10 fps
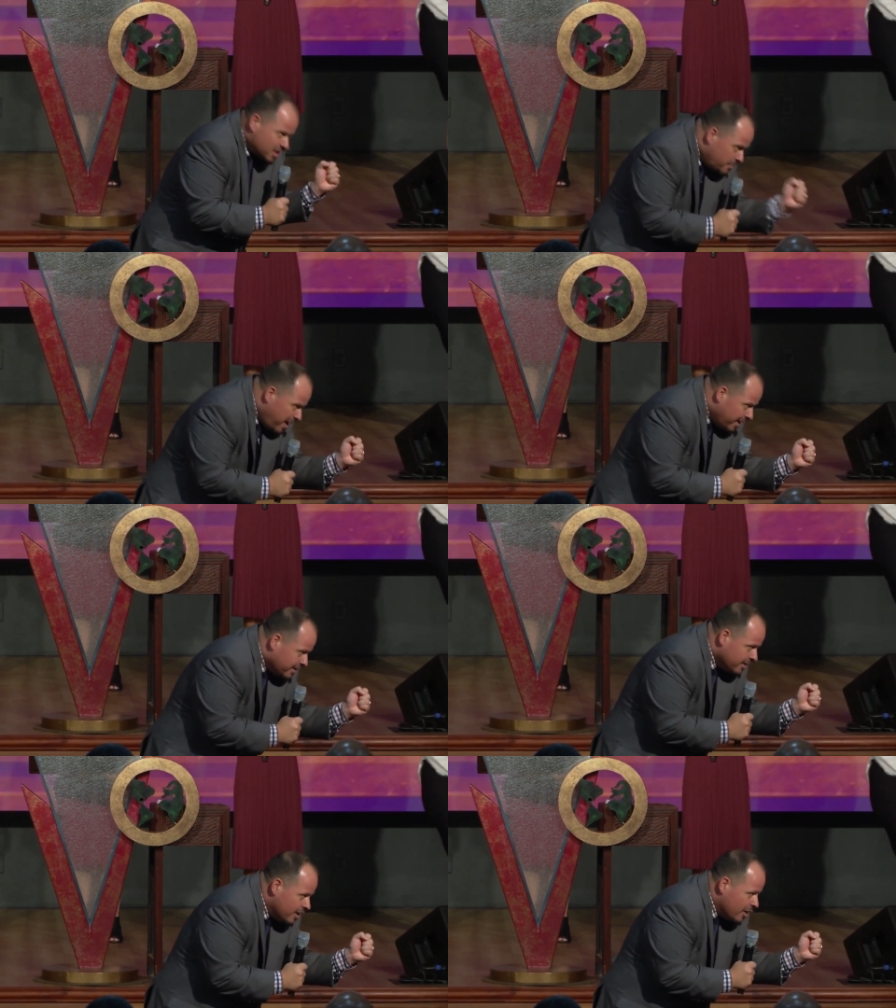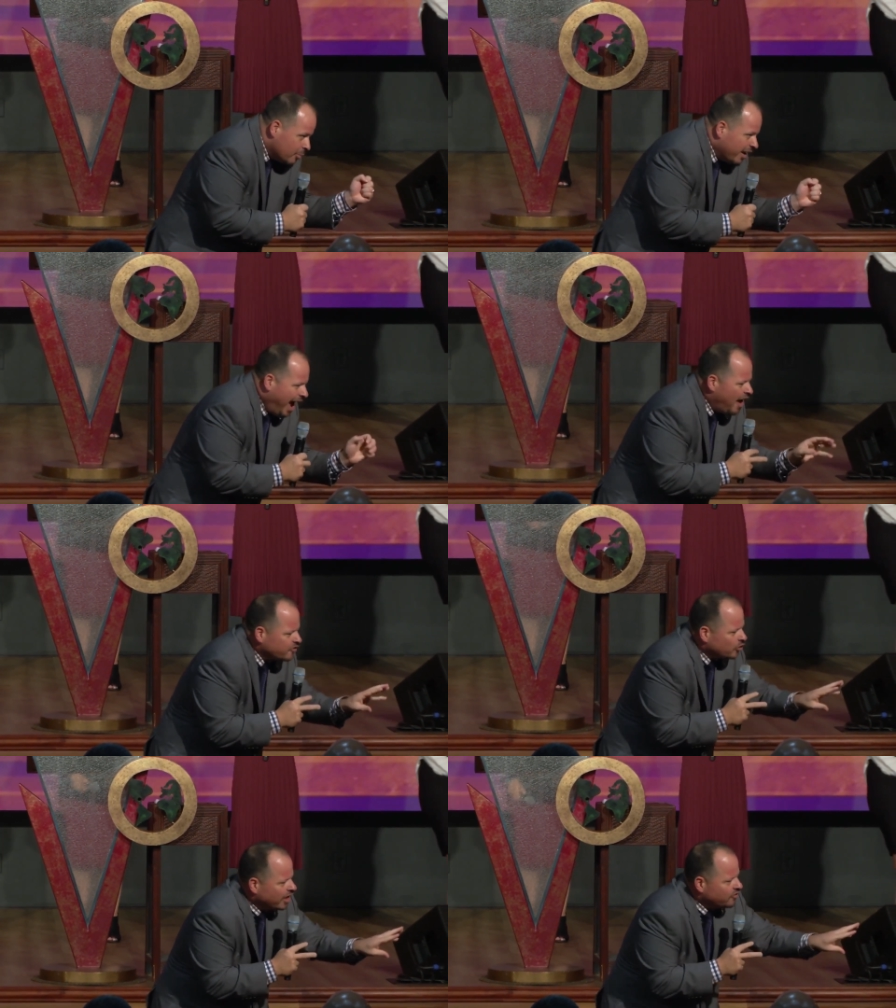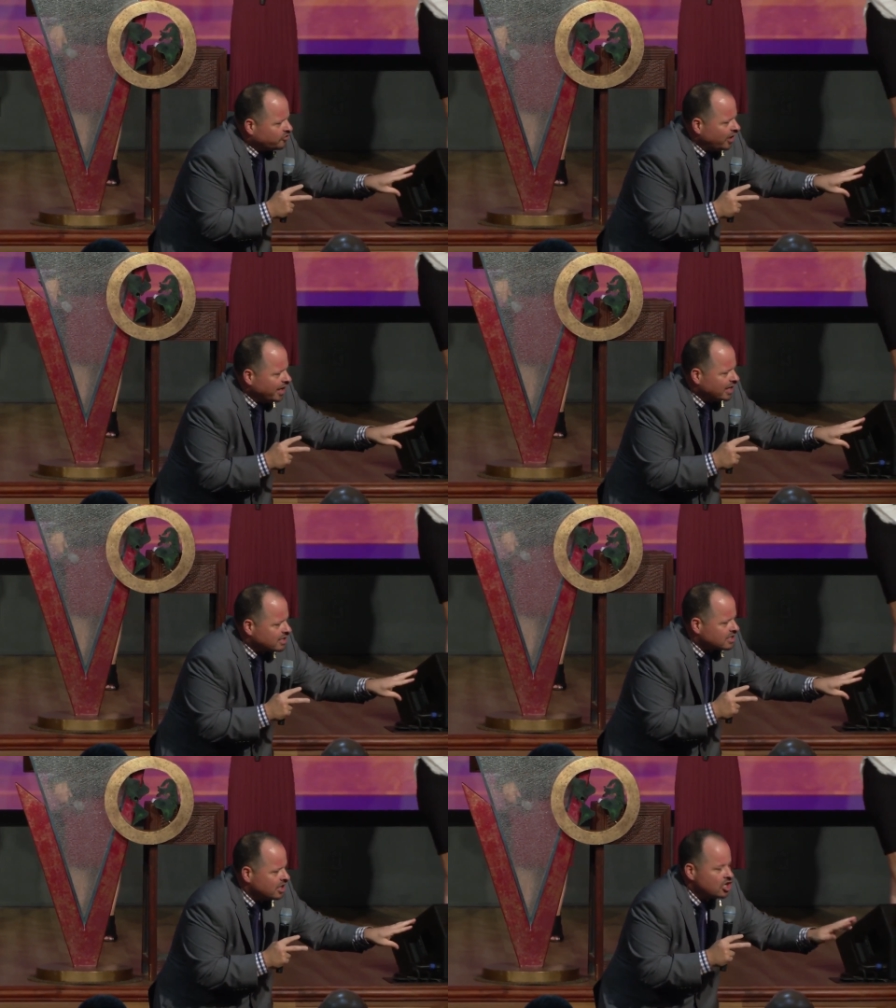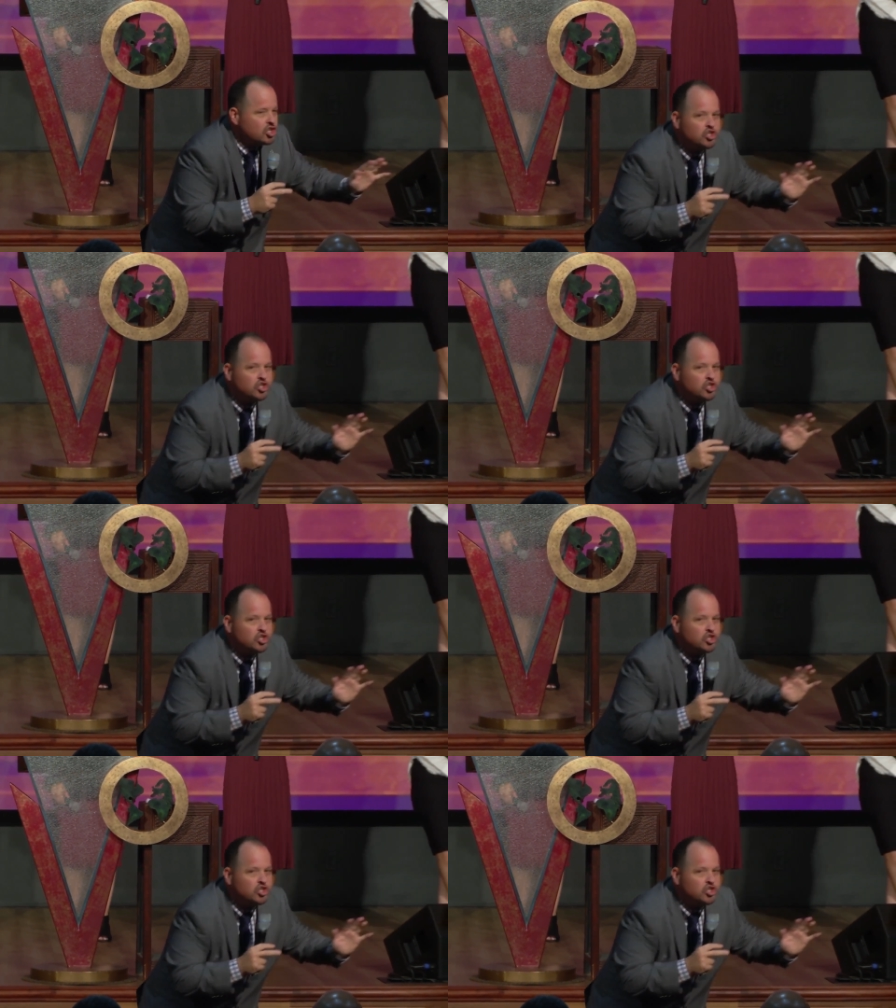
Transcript: Submit. But after he flees,